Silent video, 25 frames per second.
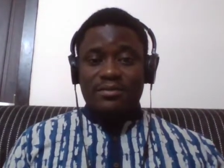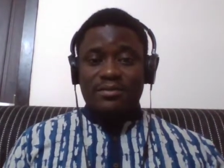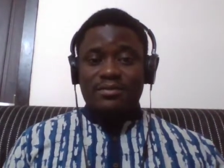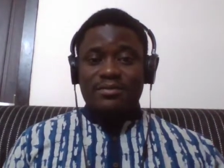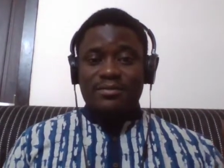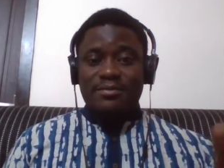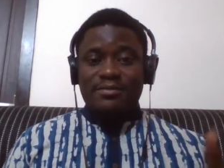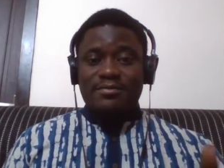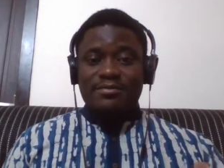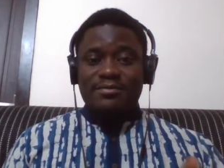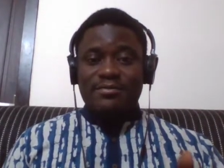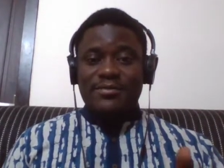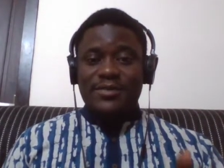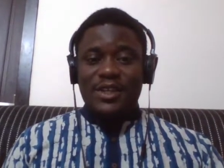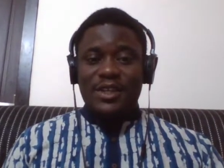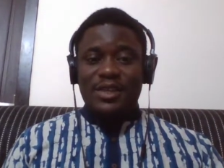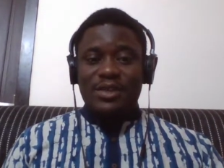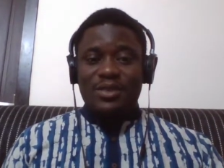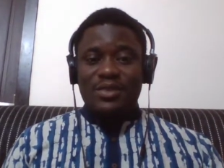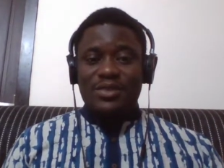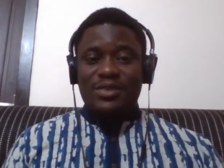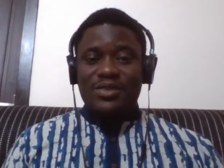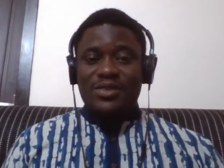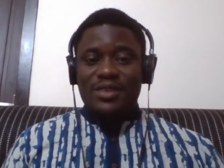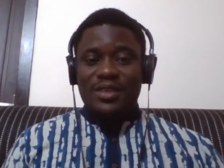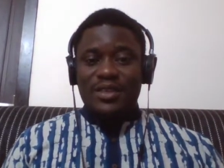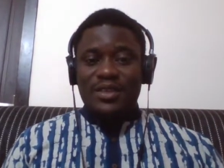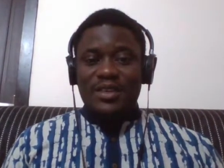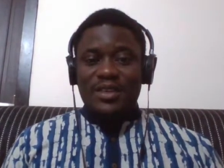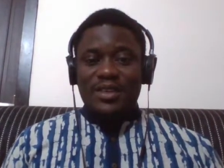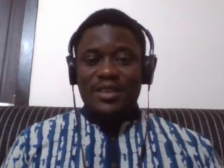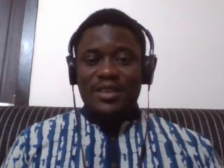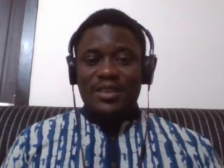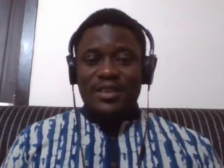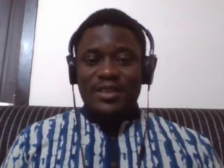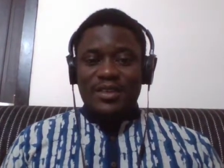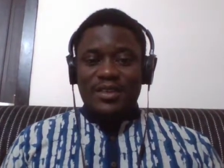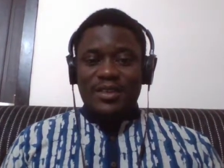You know,
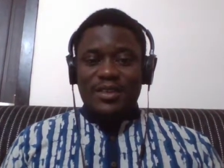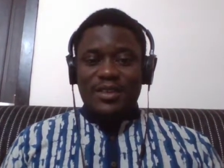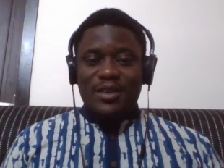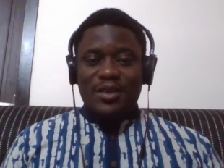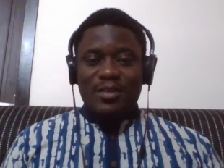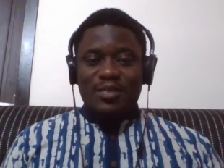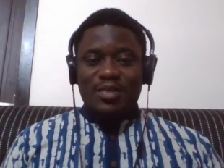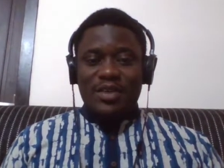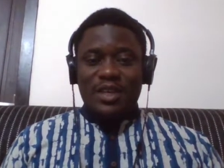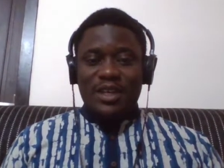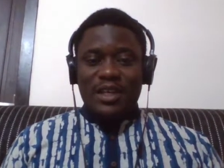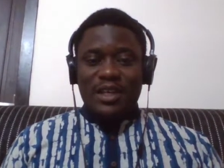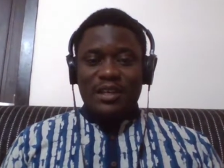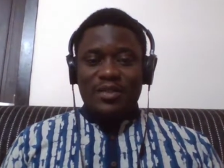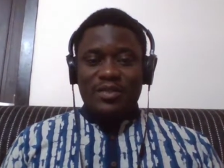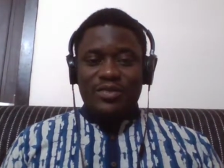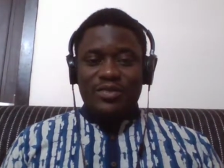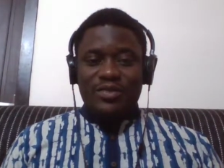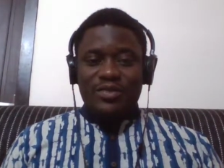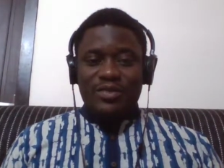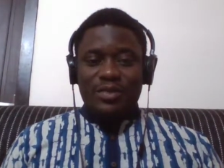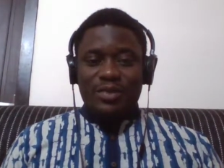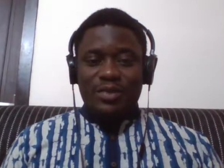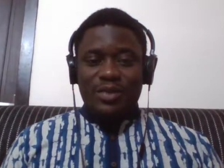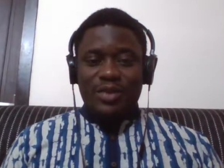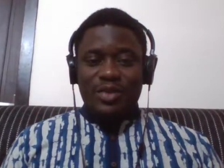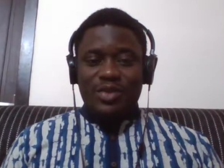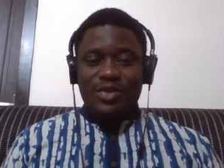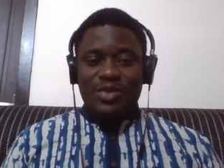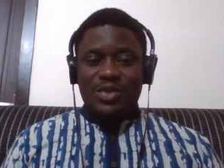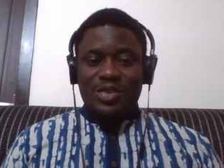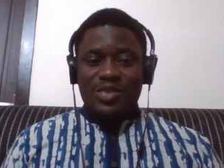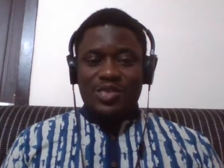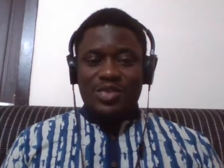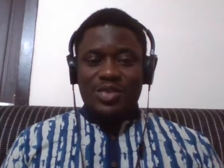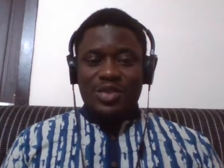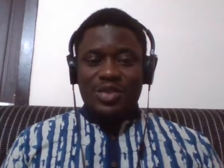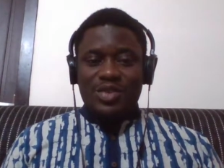don't don't believe
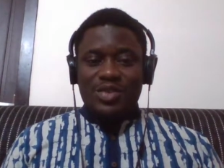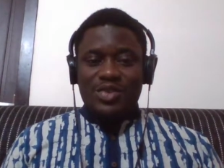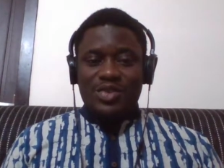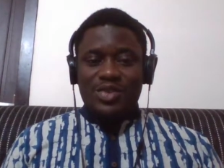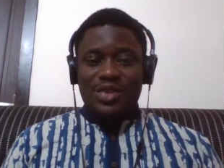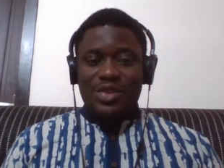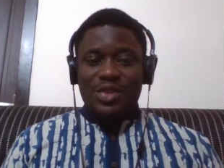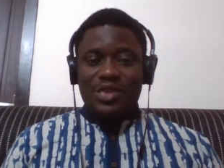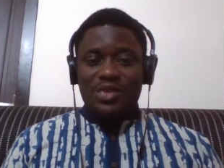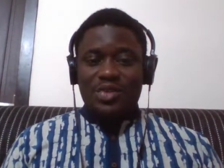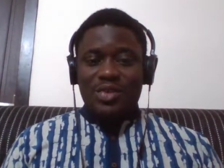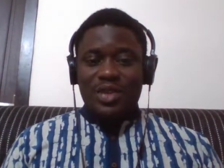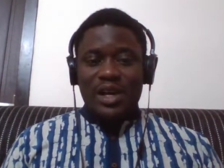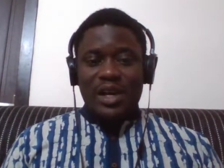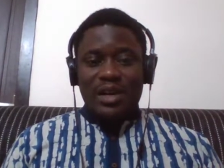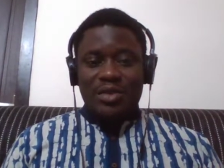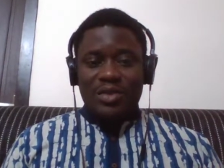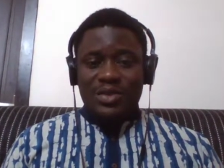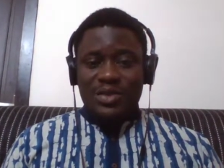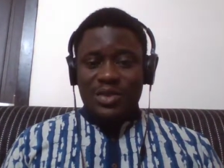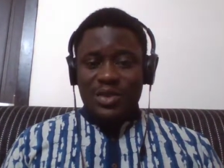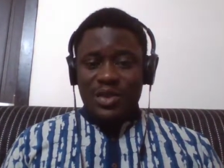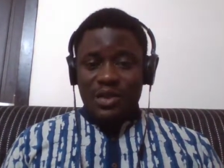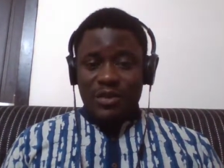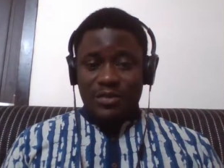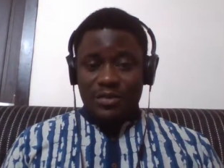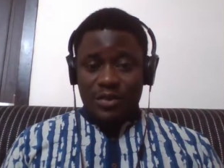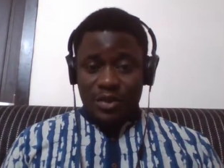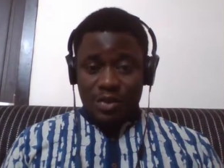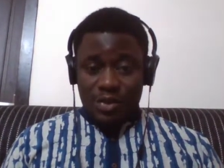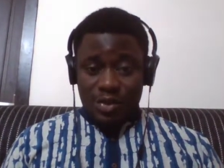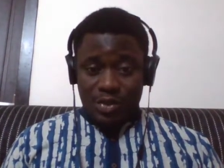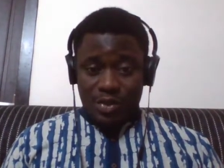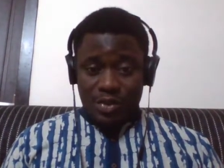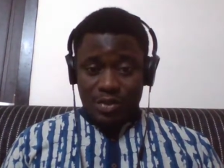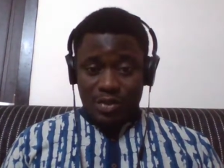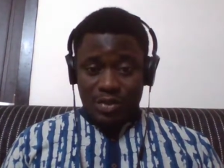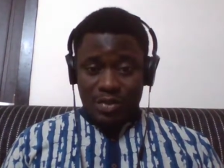or trust in the
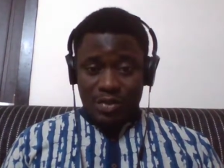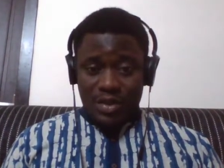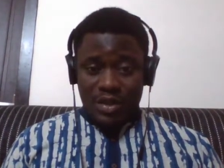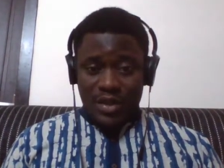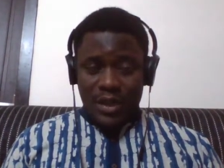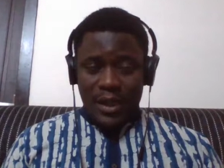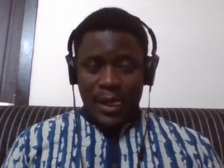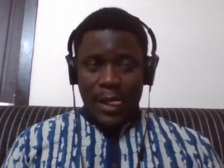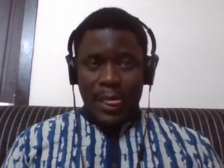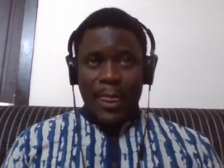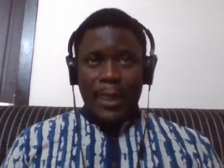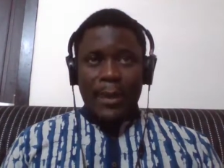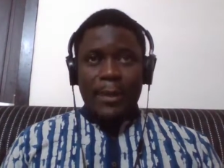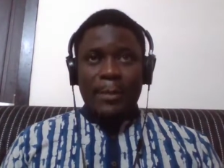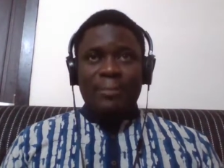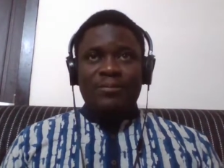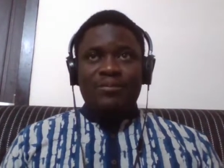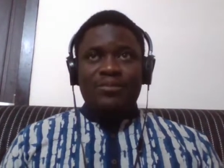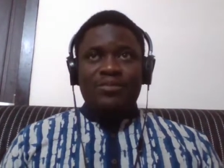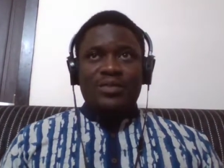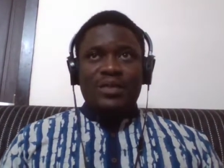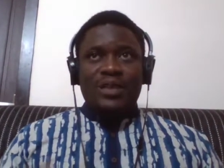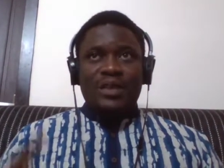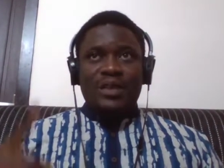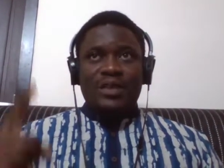singularity of your story.